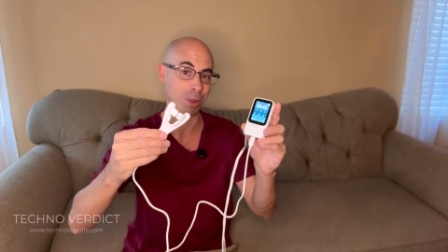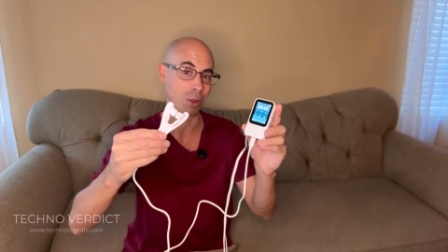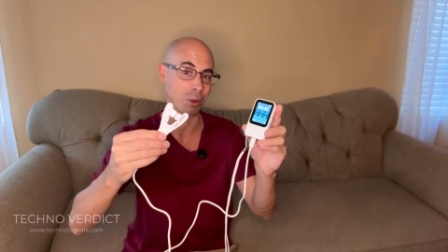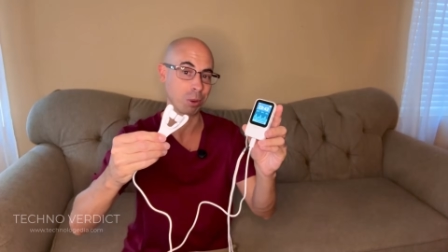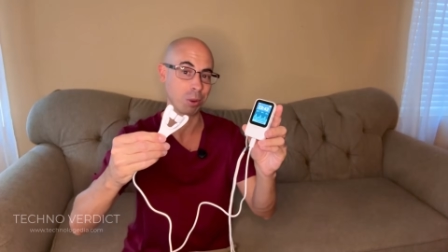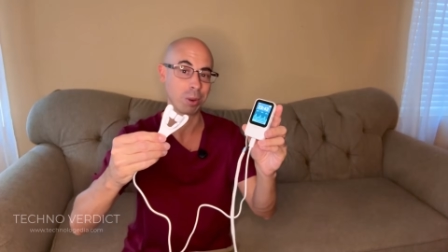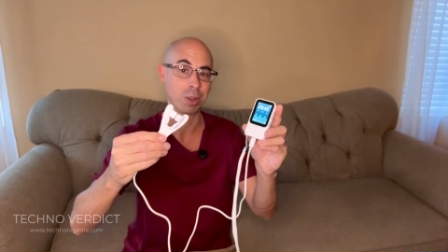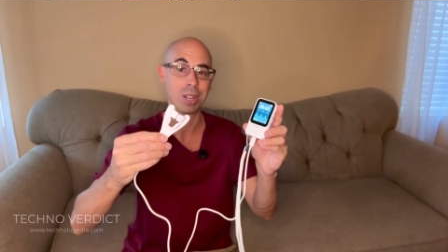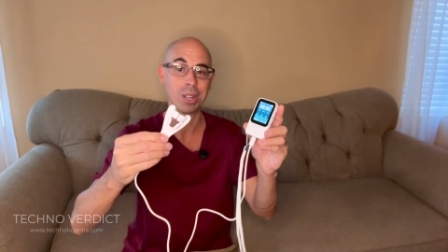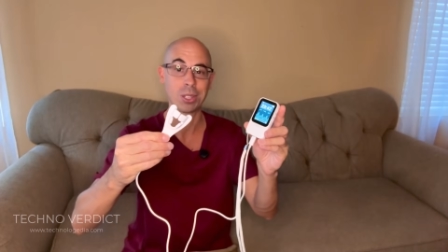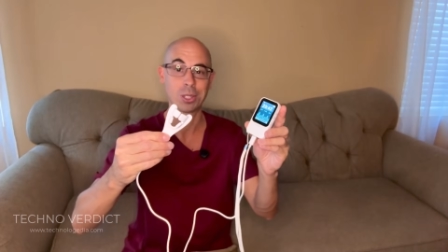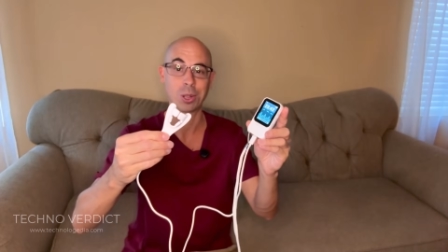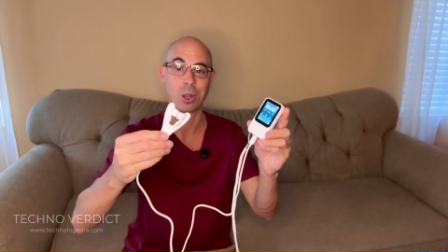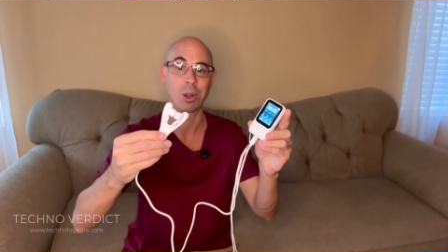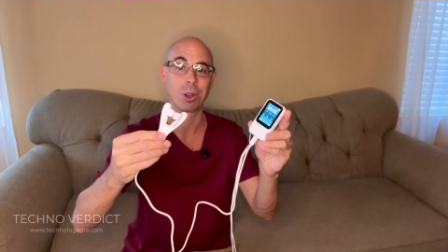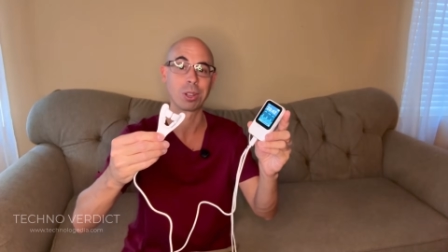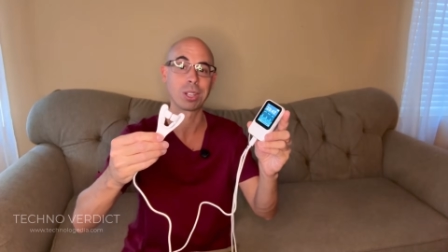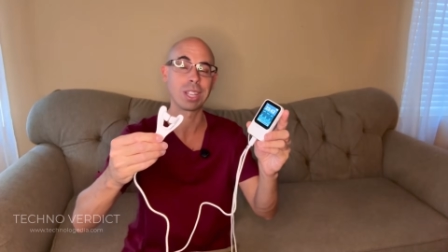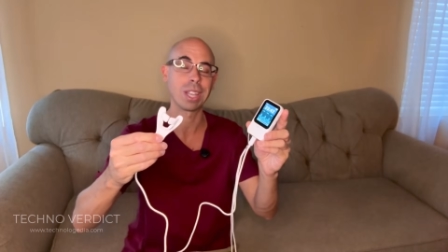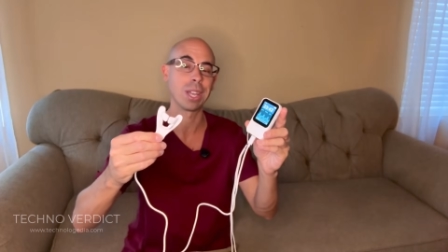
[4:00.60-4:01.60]
better
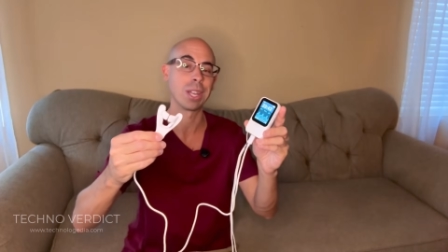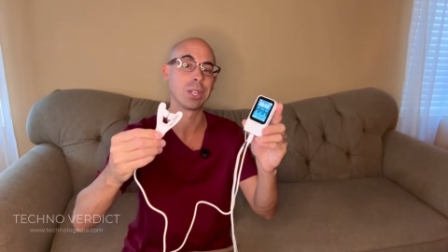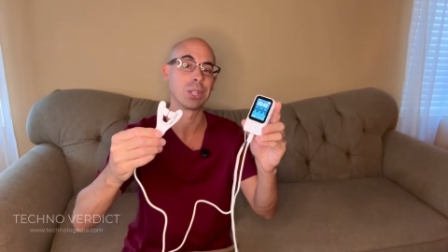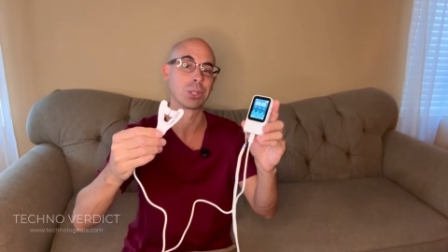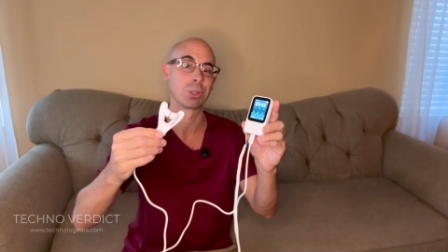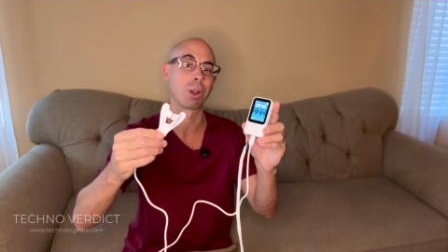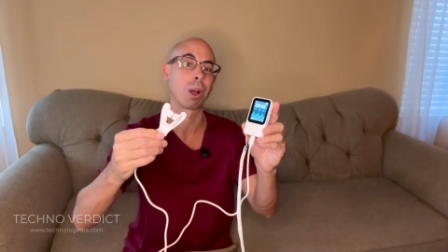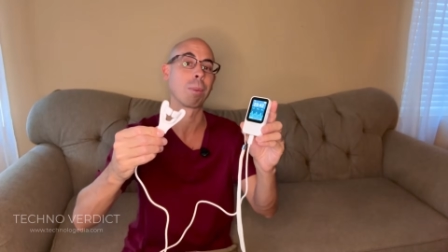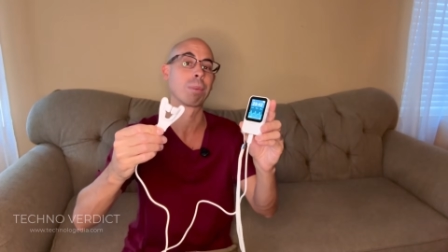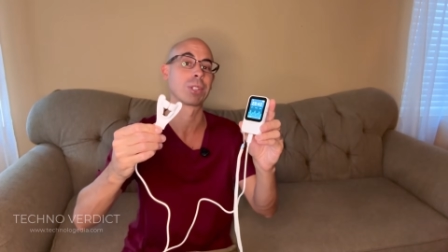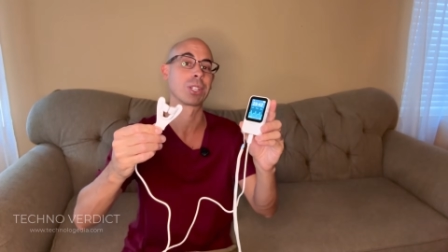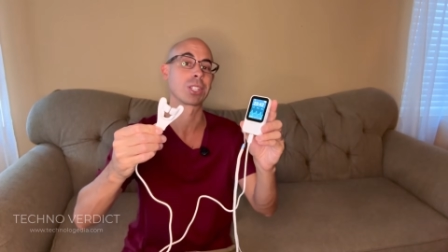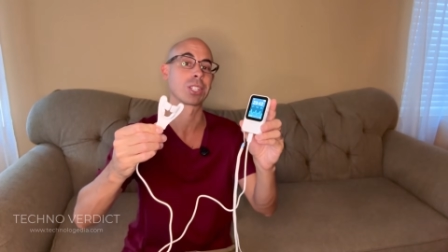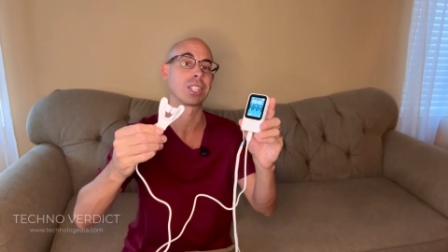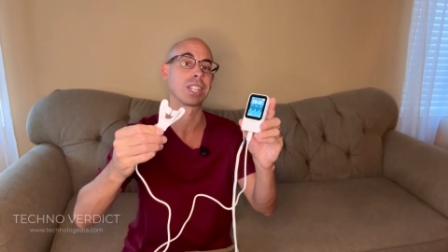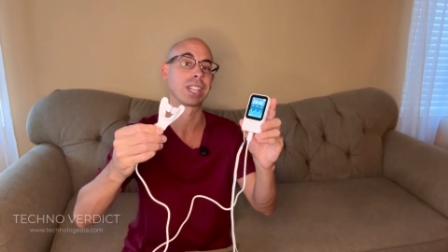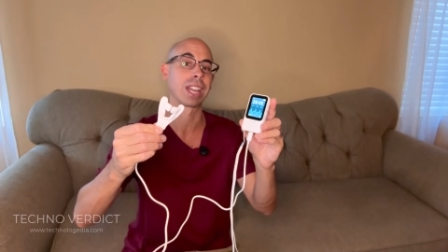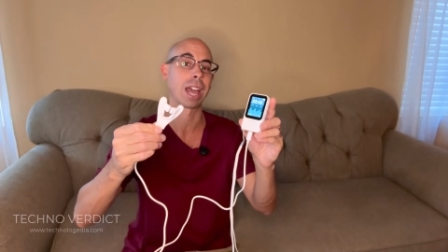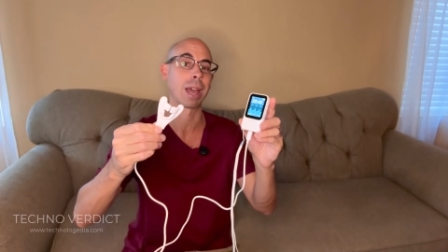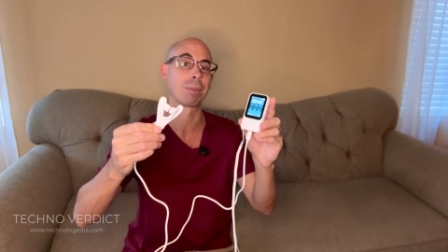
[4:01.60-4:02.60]
tongue and jaw
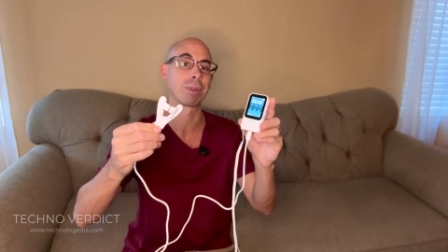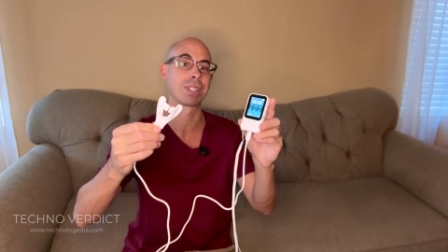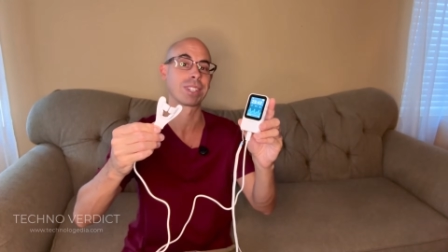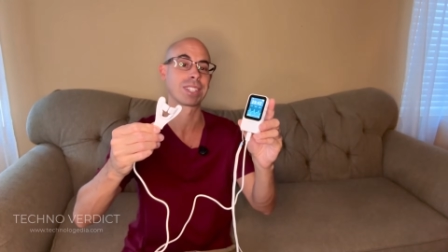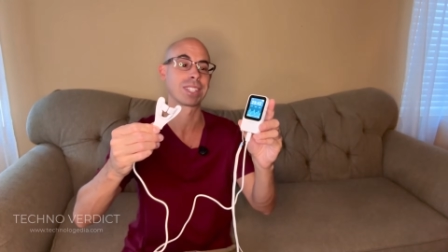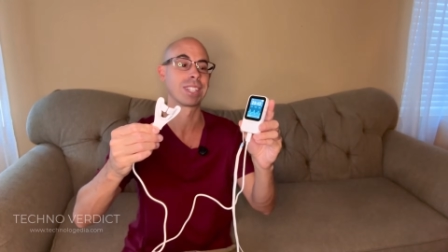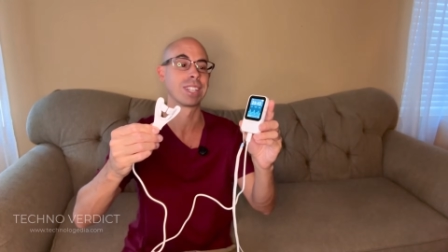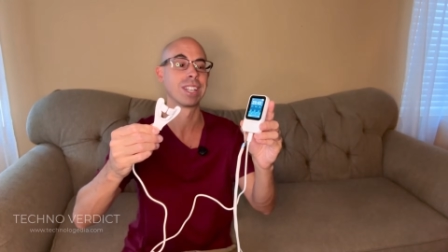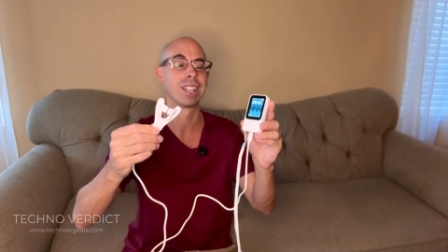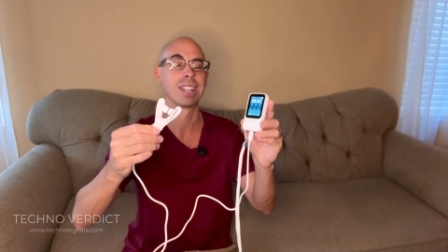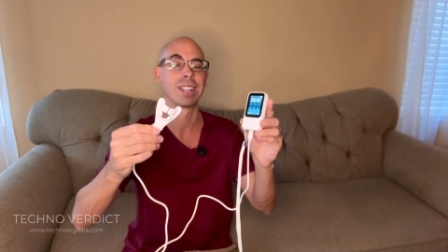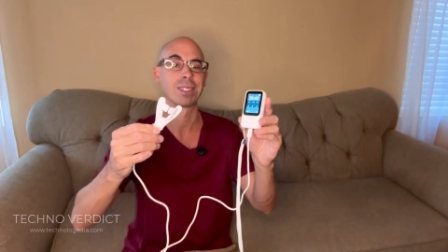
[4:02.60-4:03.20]
positioning habits,